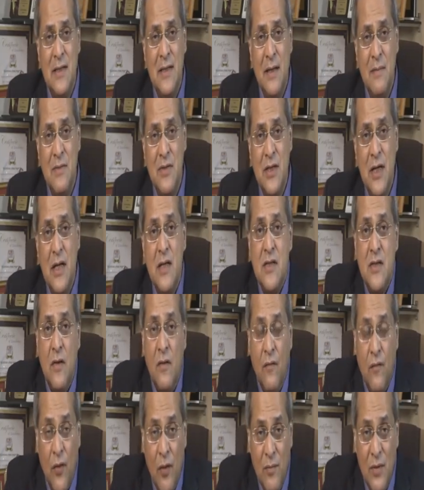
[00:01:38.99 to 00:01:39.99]
stem cells
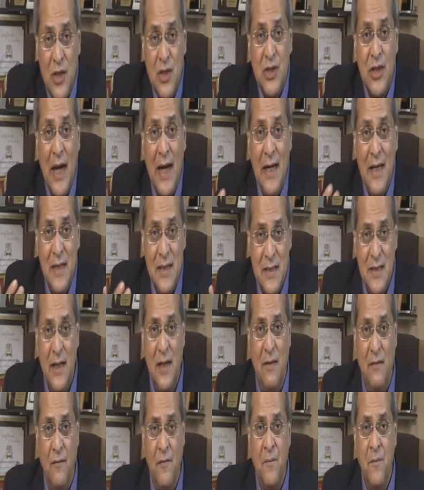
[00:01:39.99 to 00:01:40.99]
from the child
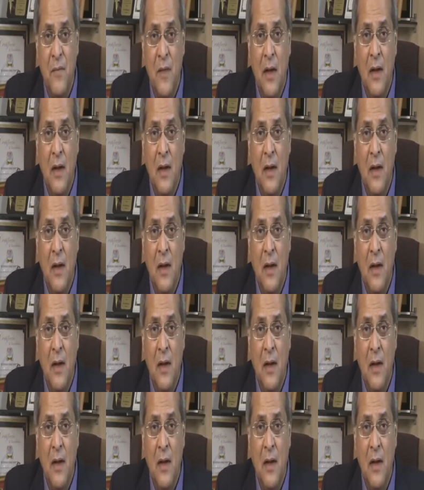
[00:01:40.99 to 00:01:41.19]
itself.